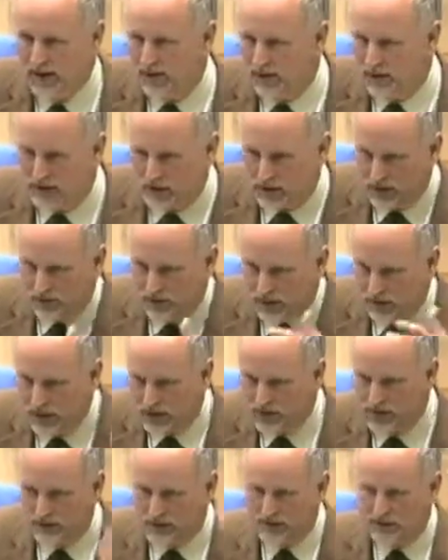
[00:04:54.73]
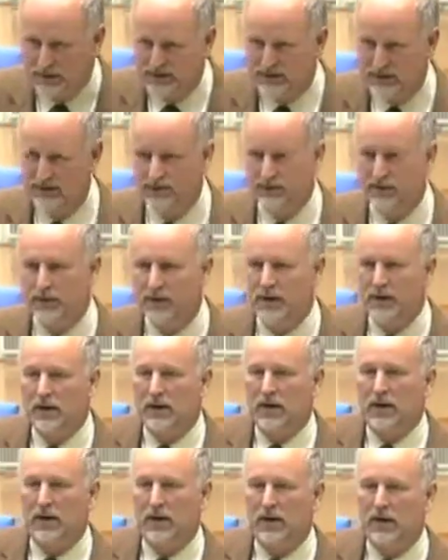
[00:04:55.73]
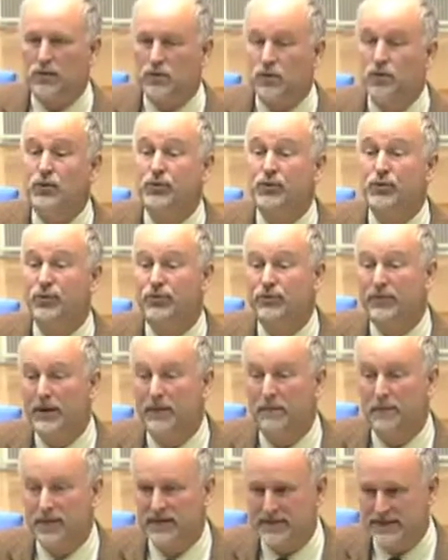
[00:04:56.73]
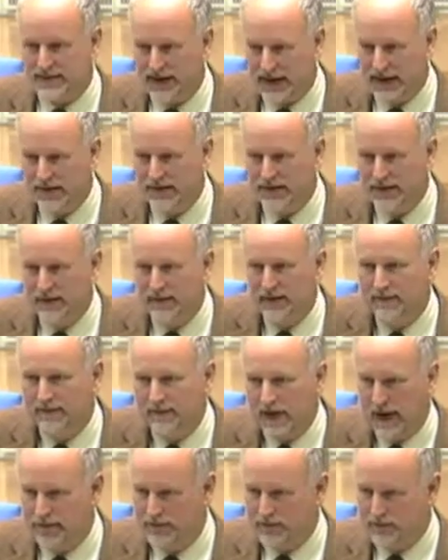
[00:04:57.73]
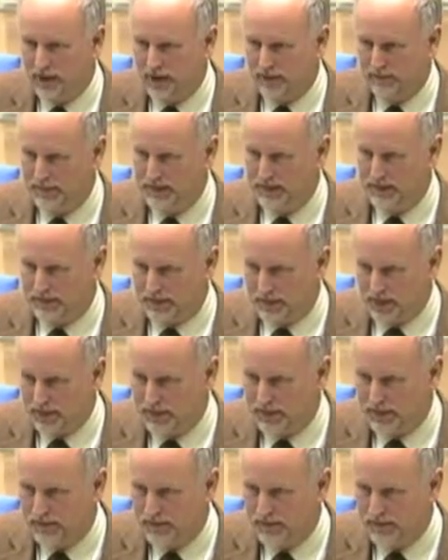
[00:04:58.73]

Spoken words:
which in Mauritius was even 2 to 3%, very rapid growth.